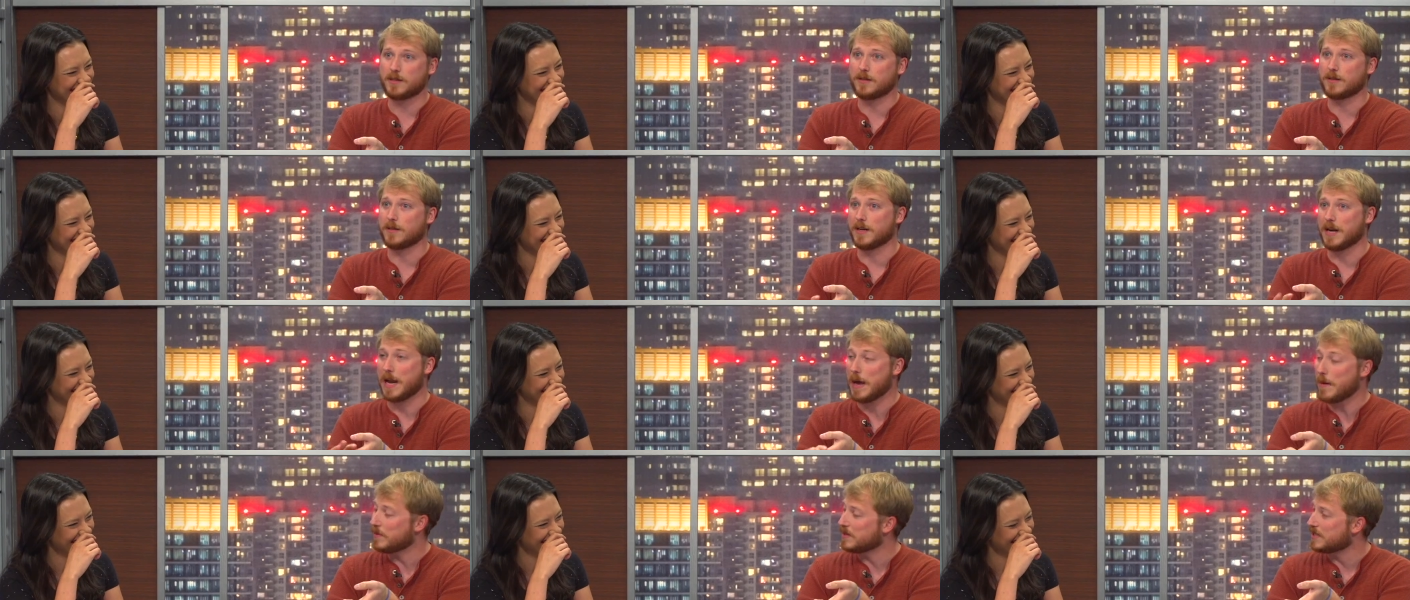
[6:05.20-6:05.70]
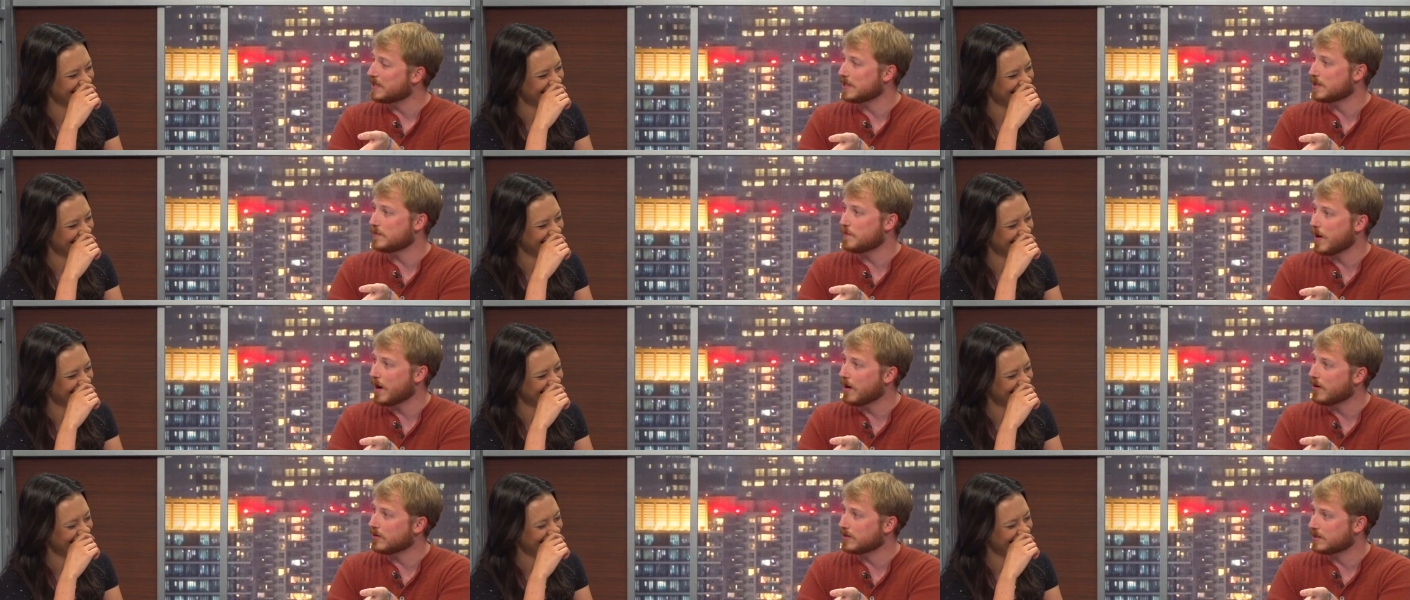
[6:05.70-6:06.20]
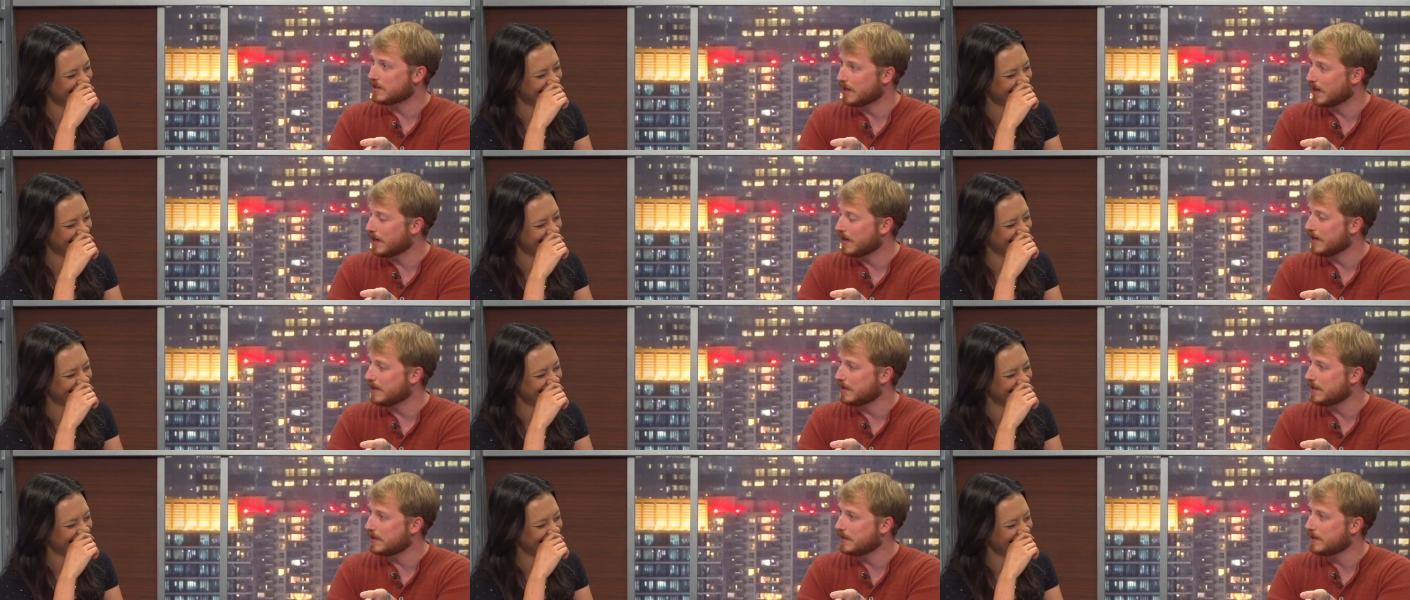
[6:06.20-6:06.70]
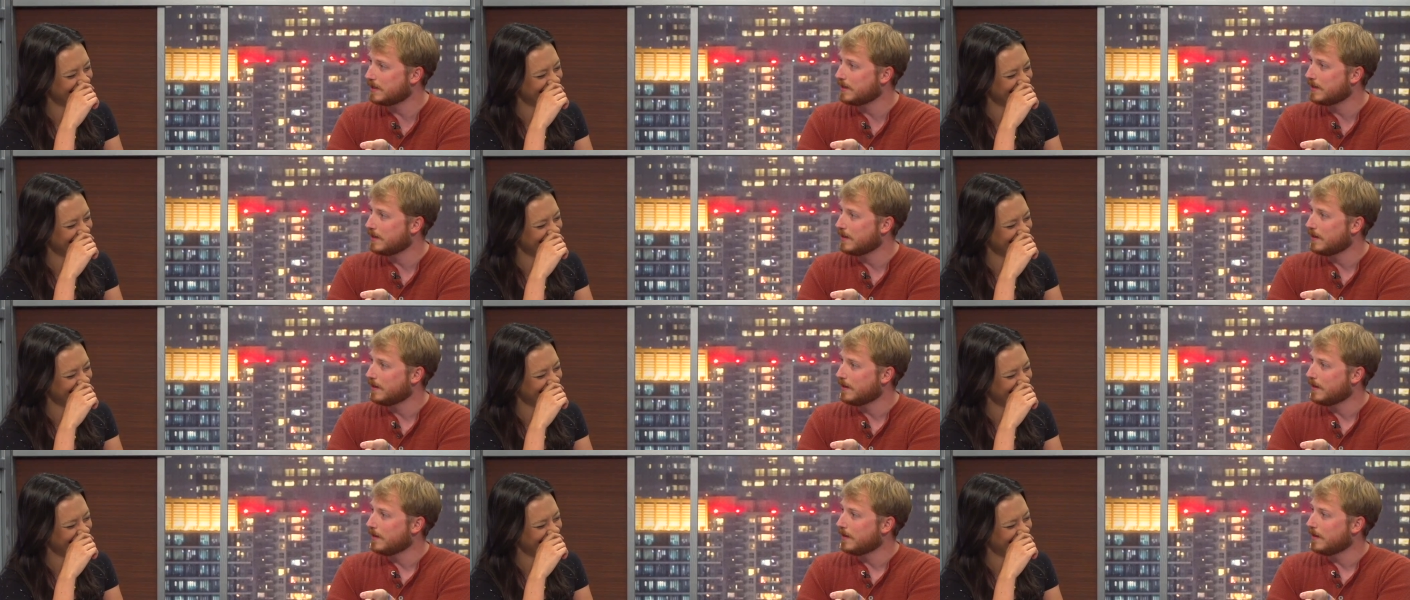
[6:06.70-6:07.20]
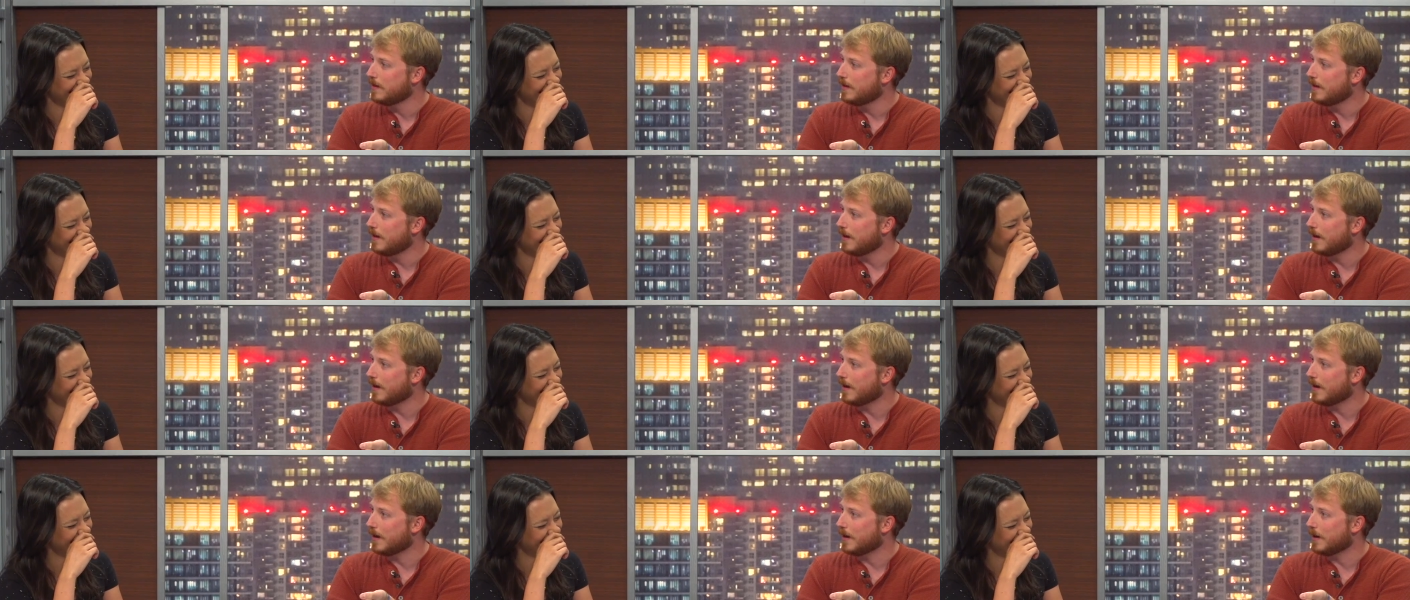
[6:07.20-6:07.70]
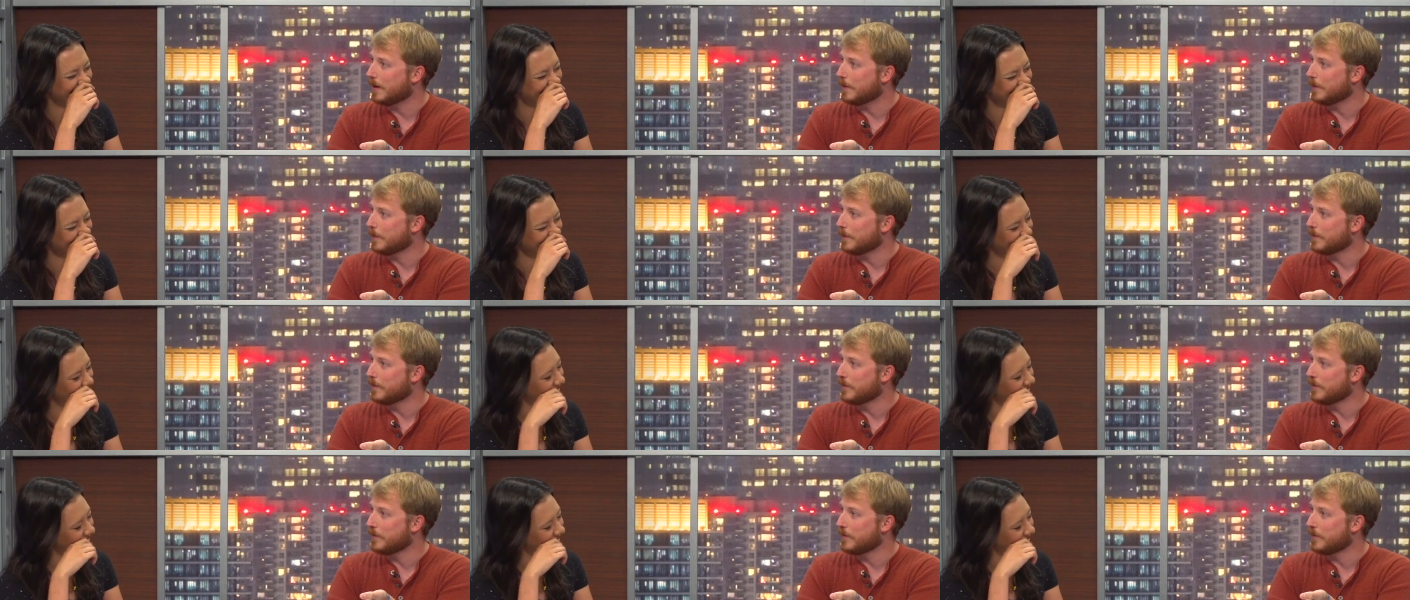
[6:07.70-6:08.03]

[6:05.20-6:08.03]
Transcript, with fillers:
Speaker 1: the Nemesis parasite. Um,